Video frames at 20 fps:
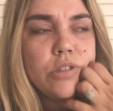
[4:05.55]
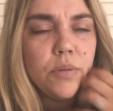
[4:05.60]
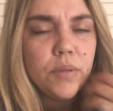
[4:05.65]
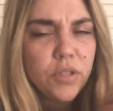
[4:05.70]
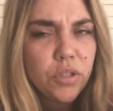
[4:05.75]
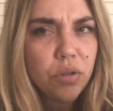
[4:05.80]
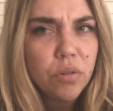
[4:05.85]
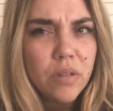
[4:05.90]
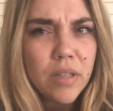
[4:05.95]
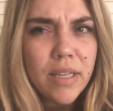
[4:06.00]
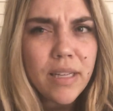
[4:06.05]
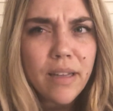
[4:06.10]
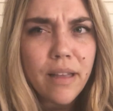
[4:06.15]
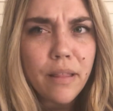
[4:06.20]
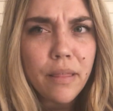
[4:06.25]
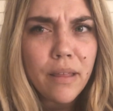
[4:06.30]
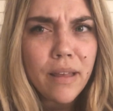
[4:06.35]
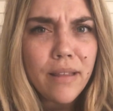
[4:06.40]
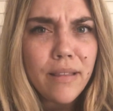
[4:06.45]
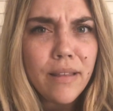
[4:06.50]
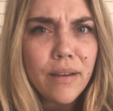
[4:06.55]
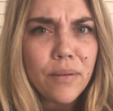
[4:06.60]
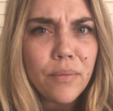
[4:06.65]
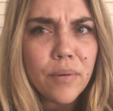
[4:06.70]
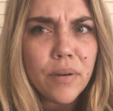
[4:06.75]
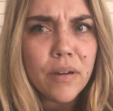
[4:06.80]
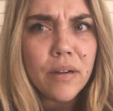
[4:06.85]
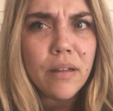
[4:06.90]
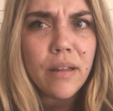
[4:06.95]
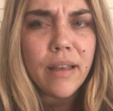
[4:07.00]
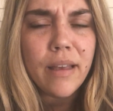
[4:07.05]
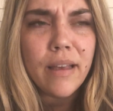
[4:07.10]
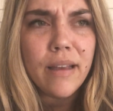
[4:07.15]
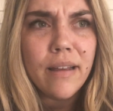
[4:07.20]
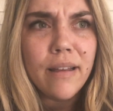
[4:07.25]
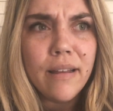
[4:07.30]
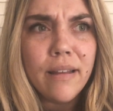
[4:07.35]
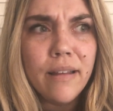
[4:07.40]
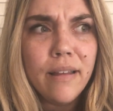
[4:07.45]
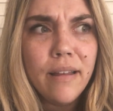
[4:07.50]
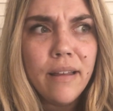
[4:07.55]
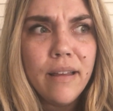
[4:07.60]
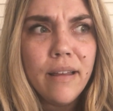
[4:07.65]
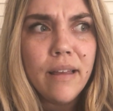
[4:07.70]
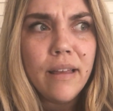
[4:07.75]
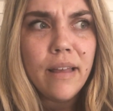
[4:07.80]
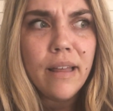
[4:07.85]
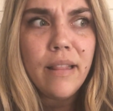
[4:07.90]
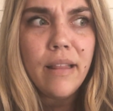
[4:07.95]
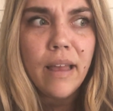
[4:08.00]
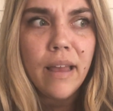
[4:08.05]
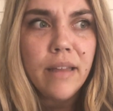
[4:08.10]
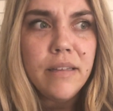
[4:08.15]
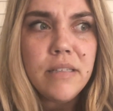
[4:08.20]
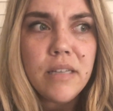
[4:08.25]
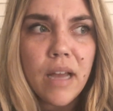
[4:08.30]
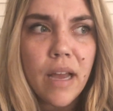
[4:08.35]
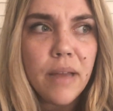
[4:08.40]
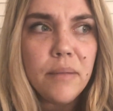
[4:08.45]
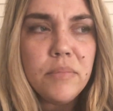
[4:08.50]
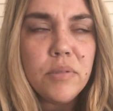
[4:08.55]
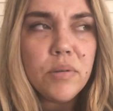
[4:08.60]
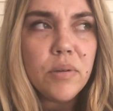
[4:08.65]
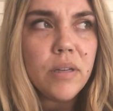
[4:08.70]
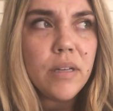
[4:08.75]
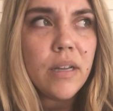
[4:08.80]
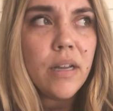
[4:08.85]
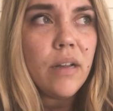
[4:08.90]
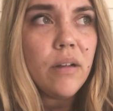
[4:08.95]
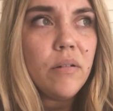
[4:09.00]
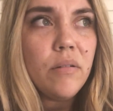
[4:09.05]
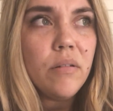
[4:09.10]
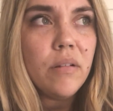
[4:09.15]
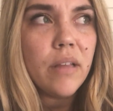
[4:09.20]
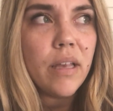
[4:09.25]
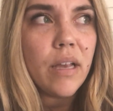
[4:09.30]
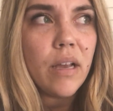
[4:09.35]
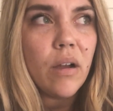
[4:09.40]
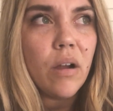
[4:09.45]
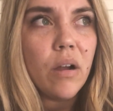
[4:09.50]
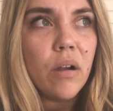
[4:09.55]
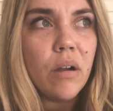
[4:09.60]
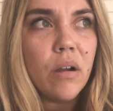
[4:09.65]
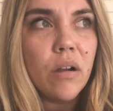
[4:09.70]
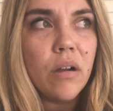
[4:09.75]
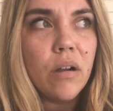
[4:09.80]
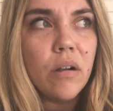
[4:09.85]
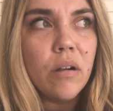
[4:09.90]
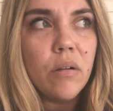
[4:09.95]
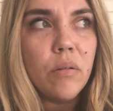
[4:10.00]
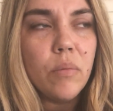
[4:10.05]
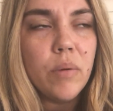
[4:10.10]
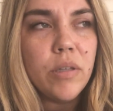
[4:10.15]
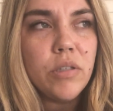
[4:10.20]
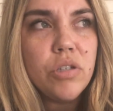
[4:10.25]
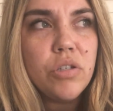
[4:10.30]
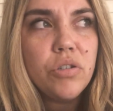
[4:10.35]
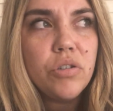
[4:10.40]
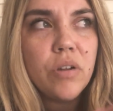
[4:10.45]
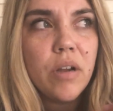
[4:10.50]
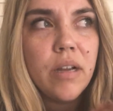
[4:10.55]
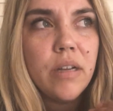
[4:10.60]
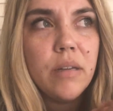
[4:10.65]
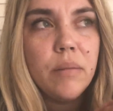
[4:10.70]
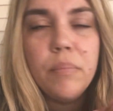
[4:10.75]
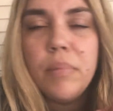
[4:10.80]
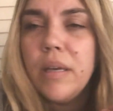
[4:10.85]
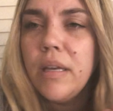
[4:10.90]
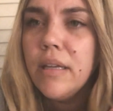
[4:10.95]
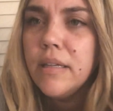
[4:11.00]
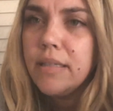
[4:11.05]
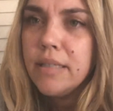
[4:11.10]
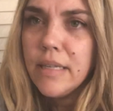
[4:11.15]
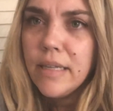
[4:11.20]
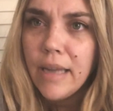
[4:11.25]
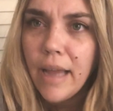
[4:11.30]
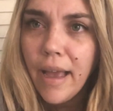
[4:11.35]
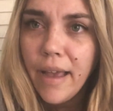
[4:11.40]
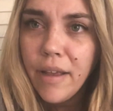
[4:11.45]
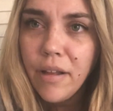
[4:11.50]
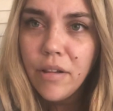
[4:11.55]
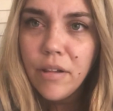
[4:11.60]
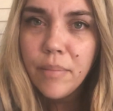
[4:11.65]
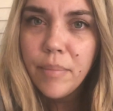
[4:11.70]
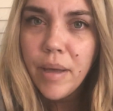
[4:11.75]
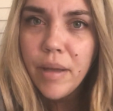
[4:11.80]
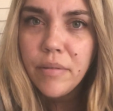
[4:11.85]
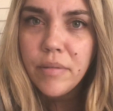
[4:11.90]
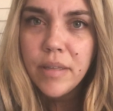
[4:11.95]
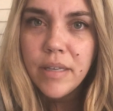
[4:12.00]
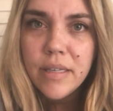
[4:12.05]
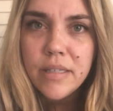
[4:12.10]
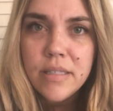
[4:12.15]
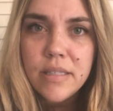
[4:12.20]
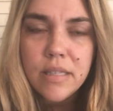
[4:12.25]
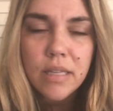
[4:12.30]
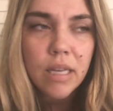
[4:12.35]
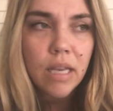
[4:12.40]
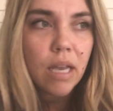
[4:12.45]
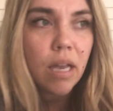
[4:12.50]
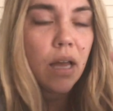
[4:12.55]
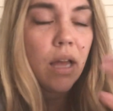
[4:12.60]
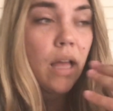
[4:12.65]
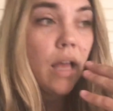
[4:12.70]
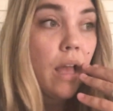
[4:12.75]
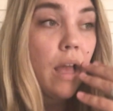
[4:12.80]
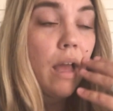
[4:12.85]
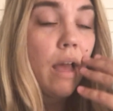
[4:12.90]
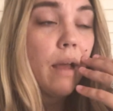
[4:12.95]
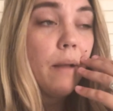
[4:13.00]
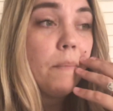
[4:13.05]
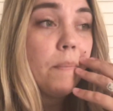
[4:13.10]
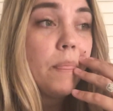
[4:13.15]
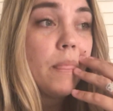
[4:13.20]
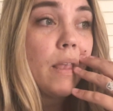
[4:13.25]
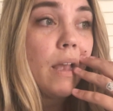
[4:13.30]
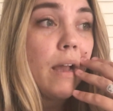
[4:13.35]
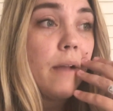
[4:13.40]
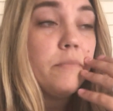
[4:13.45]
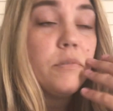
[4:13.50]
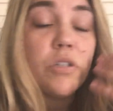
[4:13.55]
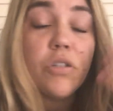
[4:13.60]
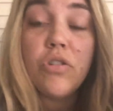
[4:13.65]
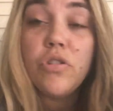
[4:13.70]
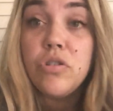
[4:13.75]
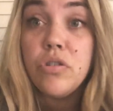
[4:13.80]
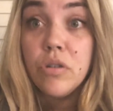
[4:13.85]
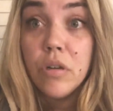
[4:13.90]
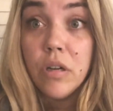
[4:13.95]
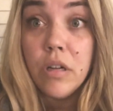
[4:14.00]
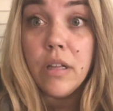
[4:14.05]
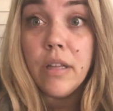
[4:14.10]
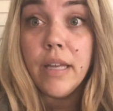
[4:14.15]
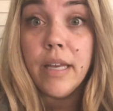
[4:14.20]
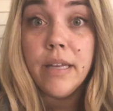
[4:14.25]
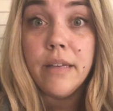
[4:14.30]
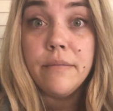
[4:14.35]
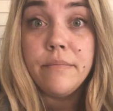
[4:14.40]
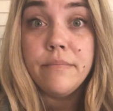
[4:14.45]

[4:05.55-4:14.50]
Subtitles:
truly not think that we're like in the end times right now? Like, are we just trying to be in denial about this? Like, I'm struggling